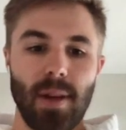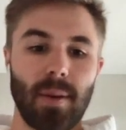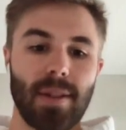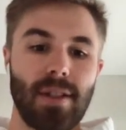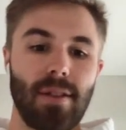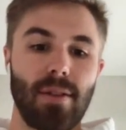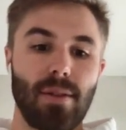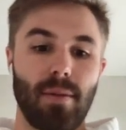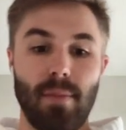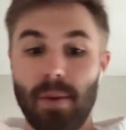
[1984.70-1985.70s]
be able
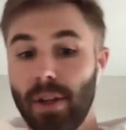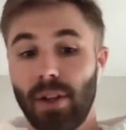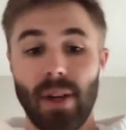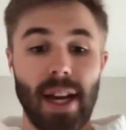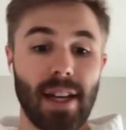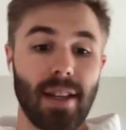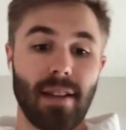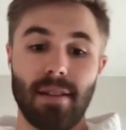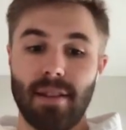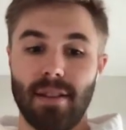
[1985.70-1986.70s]
to maybe create
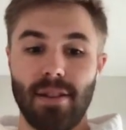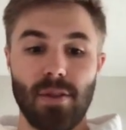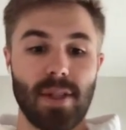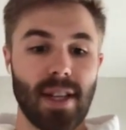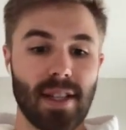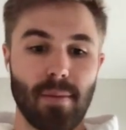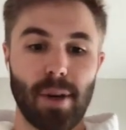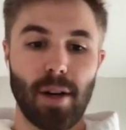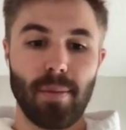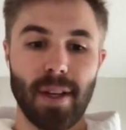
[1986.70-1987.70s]
a new sense of
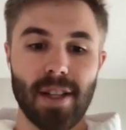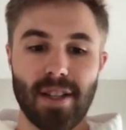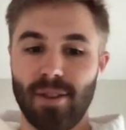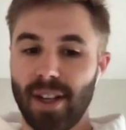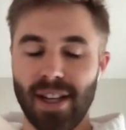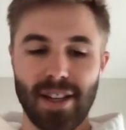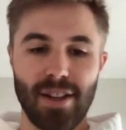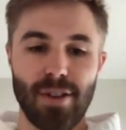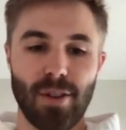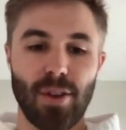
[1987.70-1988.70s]
purpose, create a
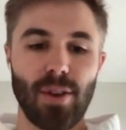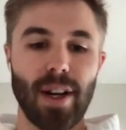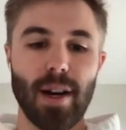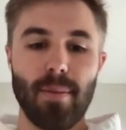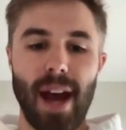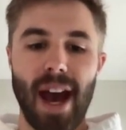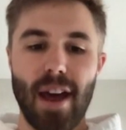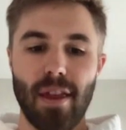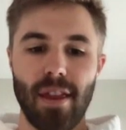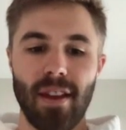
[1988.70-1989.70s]
new career
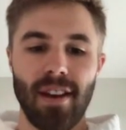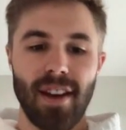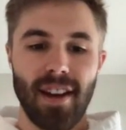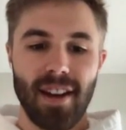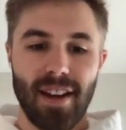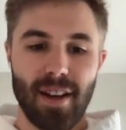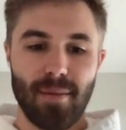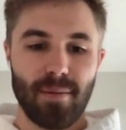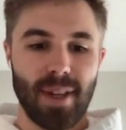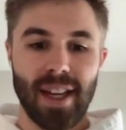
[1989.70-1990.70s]
path,
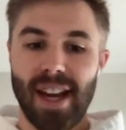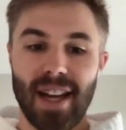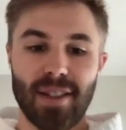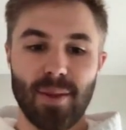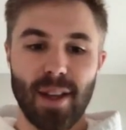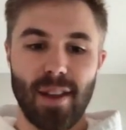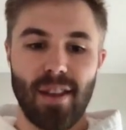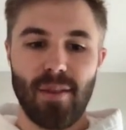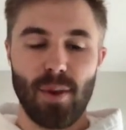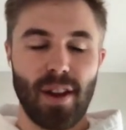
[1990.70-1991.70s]
connect
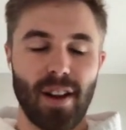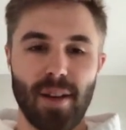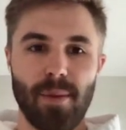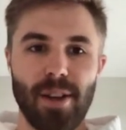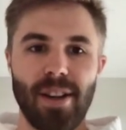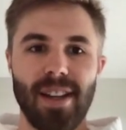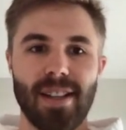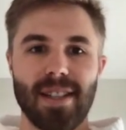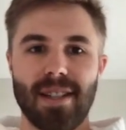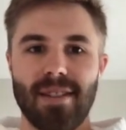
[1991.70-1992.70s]
with our community
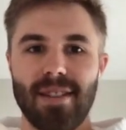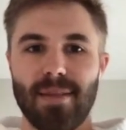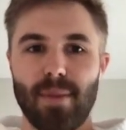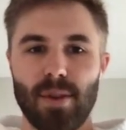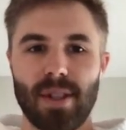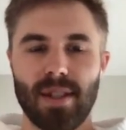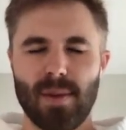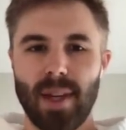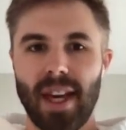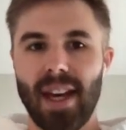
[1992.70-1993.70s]
as most as
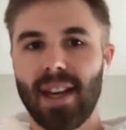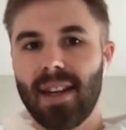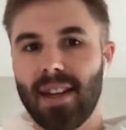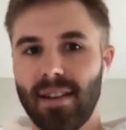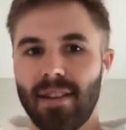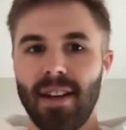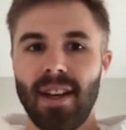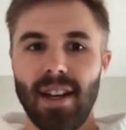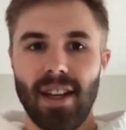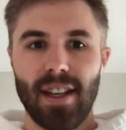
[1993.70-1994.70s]
we can. And
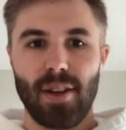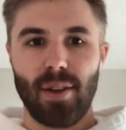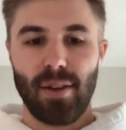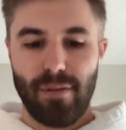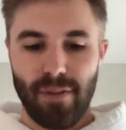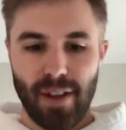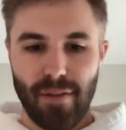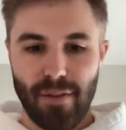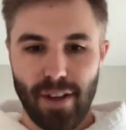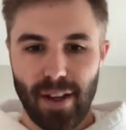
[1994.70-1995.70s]

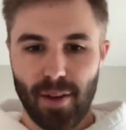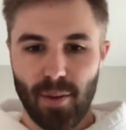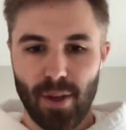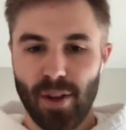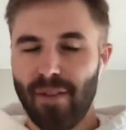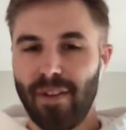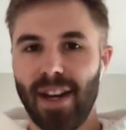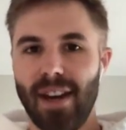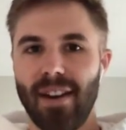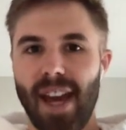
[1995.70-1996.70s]
if we don't have
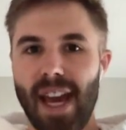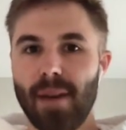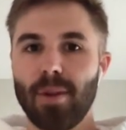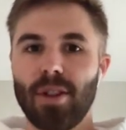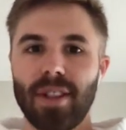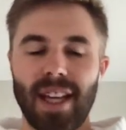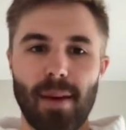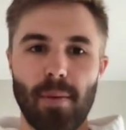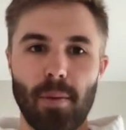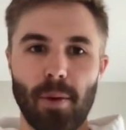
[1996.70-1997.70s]
an able and
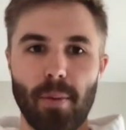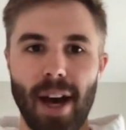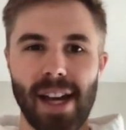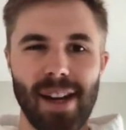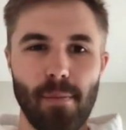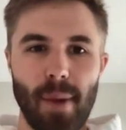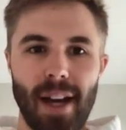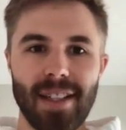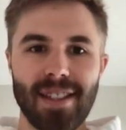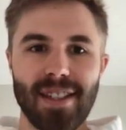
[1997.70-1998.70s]
capable mind and
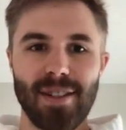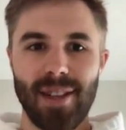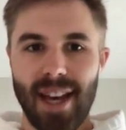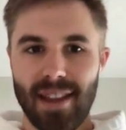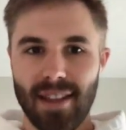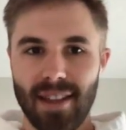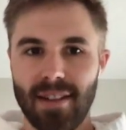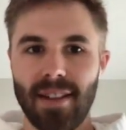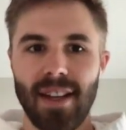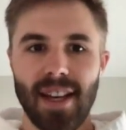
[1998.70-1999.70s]
body to do that, then